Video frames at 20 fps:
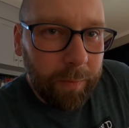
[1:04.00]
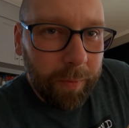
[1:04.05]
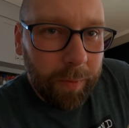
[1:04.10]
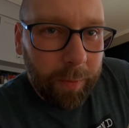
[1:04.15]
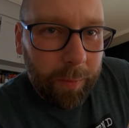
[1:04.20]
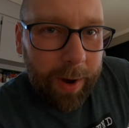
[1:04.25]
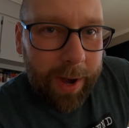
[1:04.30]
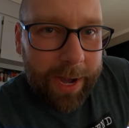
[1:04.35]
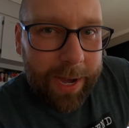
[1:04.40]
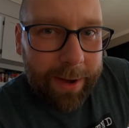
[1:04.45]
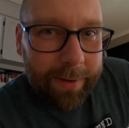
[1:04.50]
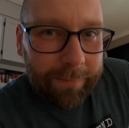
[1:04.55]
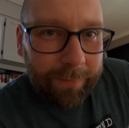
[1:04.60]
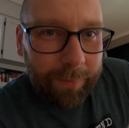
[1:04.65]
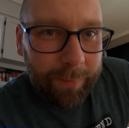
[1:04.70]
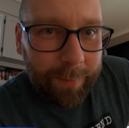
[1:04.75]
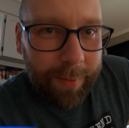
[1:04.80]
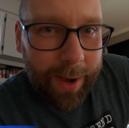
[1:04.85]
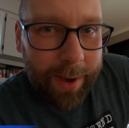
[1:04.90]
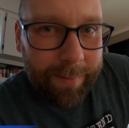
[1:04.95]
We're waiting
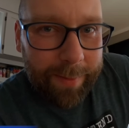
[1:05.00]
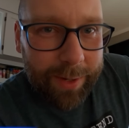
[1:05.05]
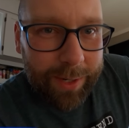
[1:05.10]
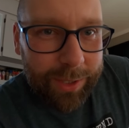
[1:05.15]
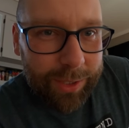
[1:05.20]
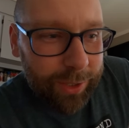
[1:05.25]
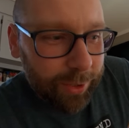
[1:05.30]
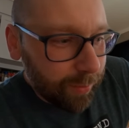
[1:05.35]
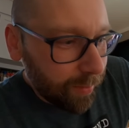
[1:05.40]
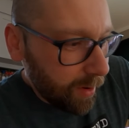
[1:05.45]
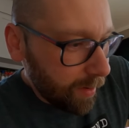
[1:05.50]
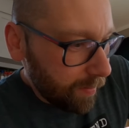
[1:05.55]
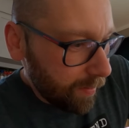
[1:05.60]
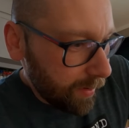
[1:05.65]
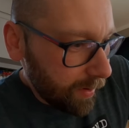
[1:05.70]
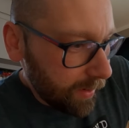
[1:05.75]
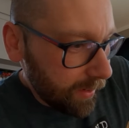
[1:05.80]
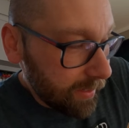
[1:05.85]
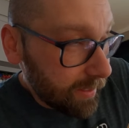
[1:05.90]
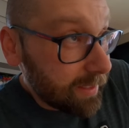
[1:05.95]
for baby to show
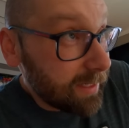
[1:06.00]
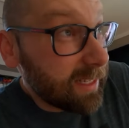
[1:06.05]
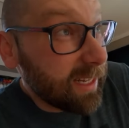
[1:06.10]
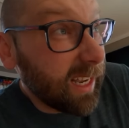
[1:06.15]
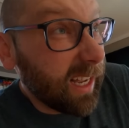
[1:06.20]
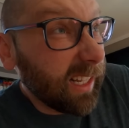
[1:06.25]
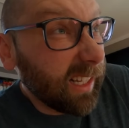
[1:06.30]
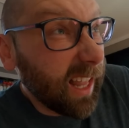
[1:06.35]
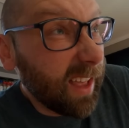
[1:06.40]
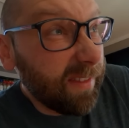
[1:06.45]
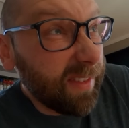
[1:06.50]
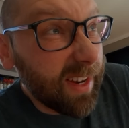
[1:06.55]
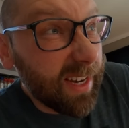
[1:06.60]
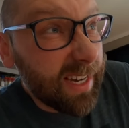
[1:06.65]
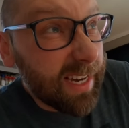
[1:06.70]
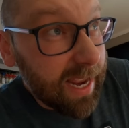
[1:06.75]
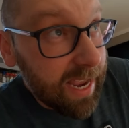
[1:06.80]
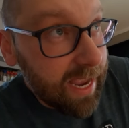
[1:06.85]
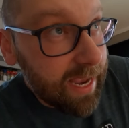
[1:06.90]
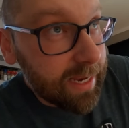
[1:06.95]
up. It's
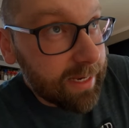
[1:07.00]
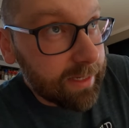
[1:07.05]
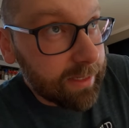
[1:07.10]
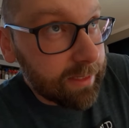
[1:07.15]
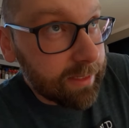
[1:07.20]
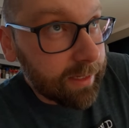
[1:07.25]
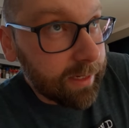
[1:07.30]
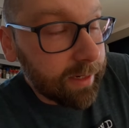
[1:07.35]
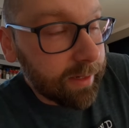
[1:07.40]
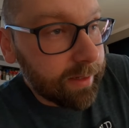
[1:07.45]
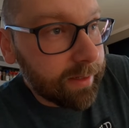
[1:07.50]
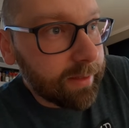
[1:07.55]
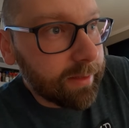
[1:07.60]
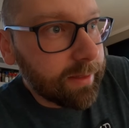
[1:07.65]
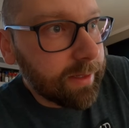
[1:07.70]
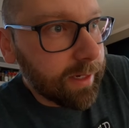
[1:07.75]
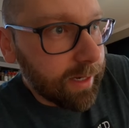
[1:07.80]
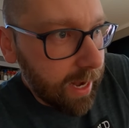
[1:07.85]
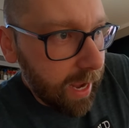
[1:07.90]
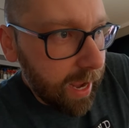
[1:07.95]
11 days
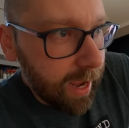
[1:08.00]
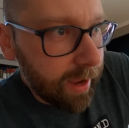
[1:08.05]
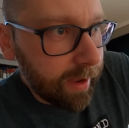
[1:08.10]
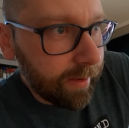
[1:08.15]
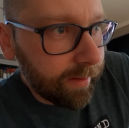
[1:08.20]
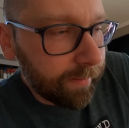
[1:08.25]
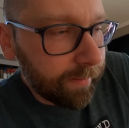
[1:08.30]
today.